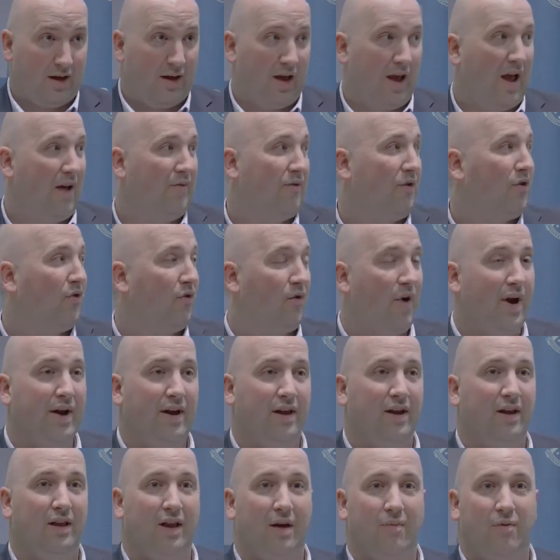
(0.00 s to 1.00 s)
Have a
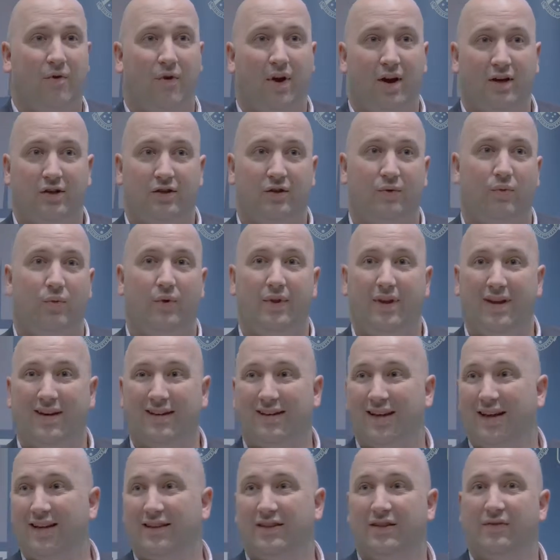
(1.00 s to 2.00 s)
great collaboration with the
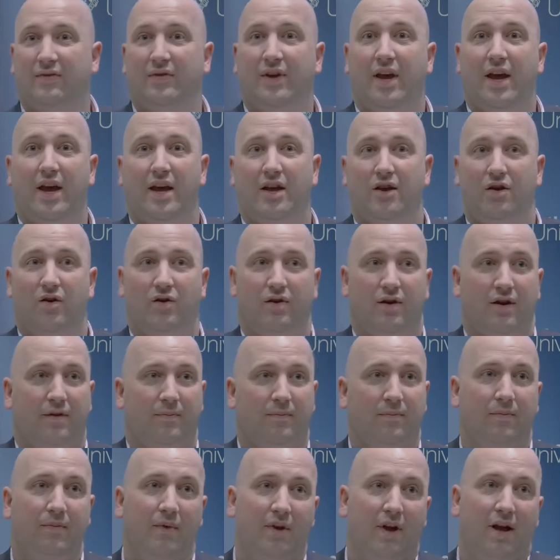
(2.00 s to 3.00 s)
intensive care unit.
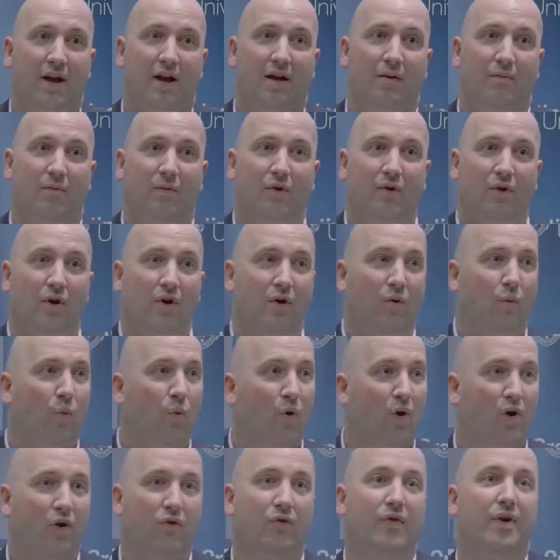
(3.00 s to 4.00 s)
Got a
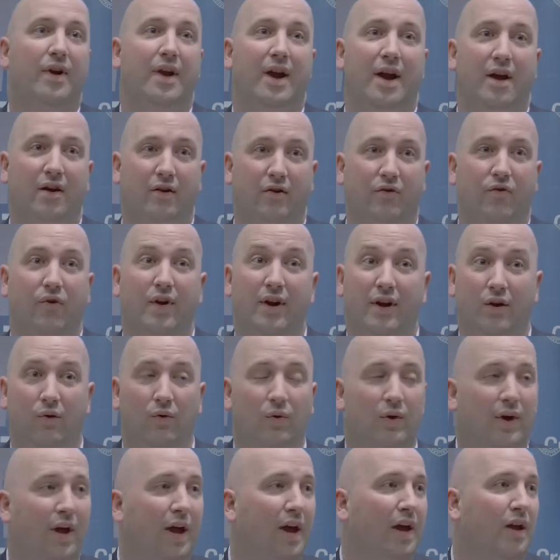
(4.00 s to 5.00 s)
world-renowned
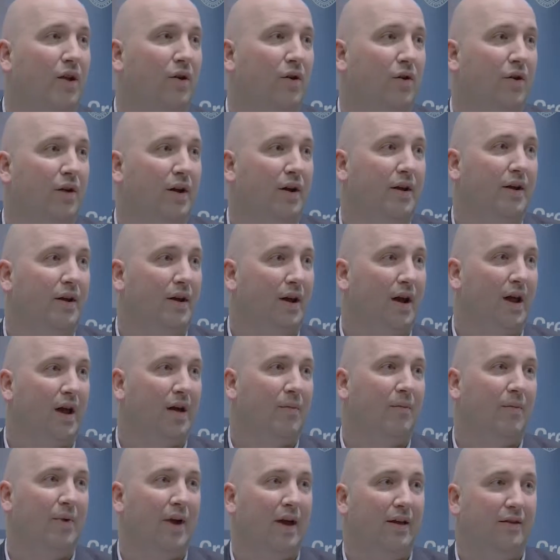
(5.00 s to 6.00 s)
critical care unit
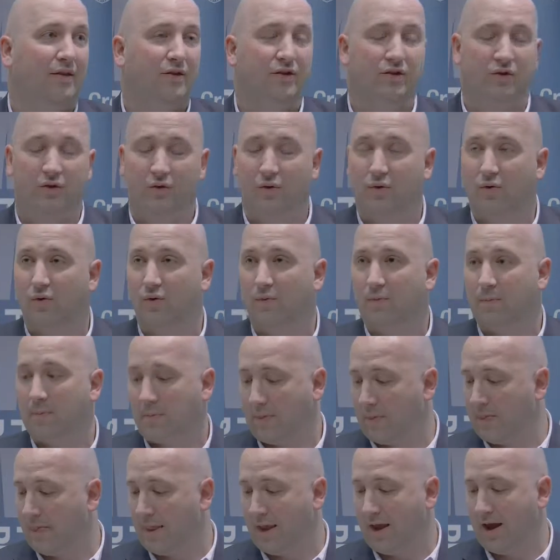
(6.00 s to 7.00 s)
at the school.
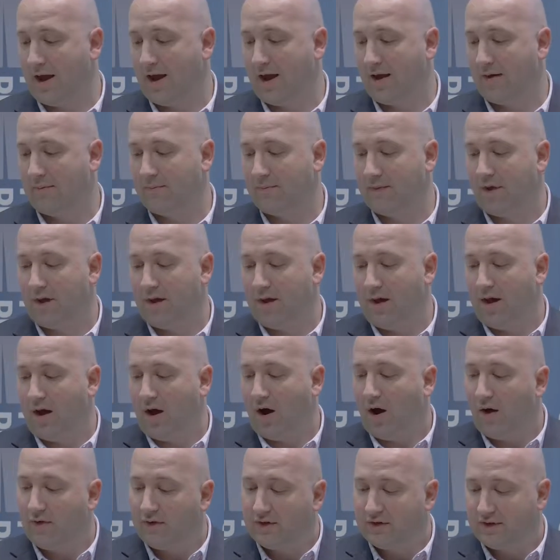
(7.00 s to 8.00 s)

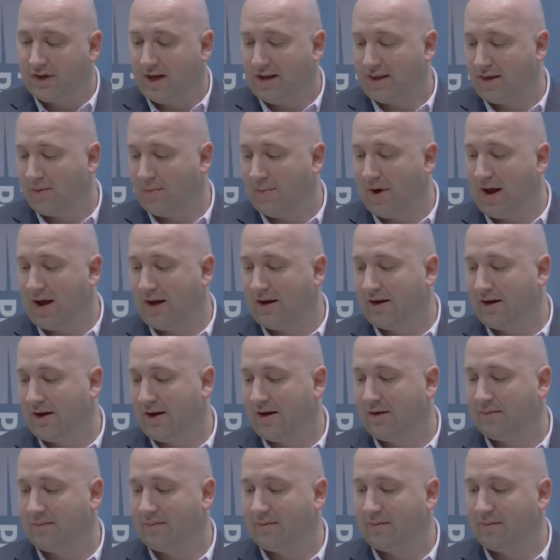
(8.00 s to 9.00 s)
Obviously at the
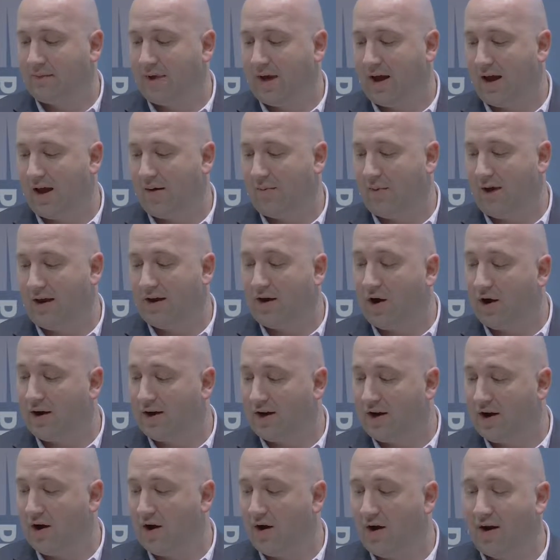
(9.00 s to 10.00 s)
Baker and
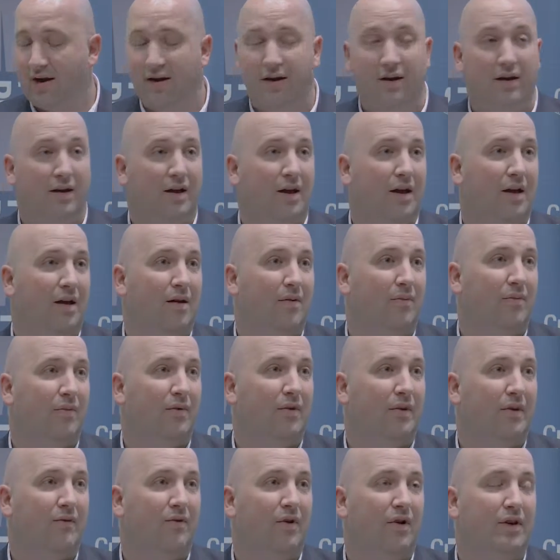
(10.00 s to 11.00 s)
IDI,
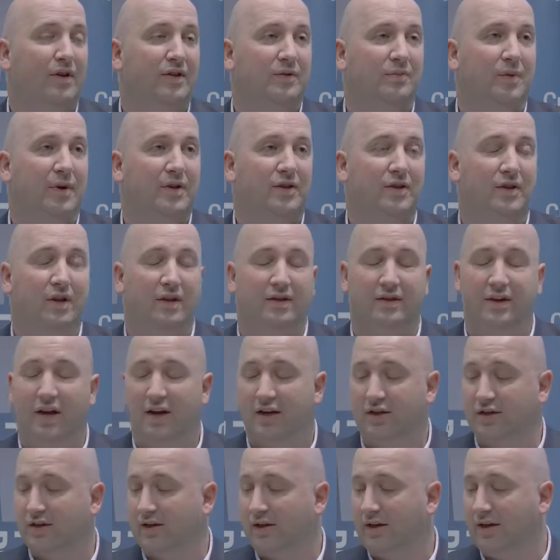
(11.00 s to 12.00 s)
they've got a
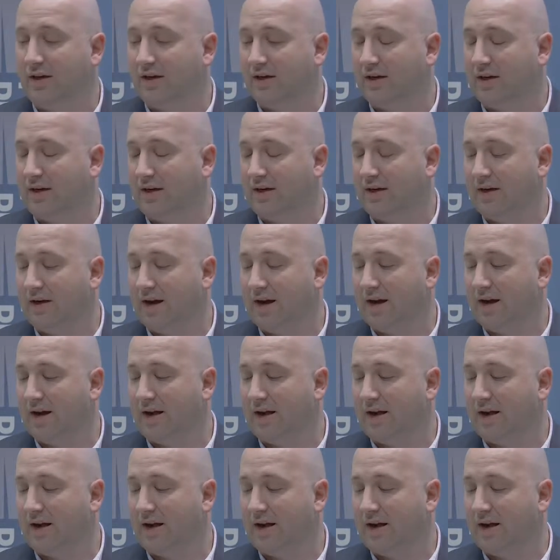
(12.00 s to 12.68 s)
specialisation in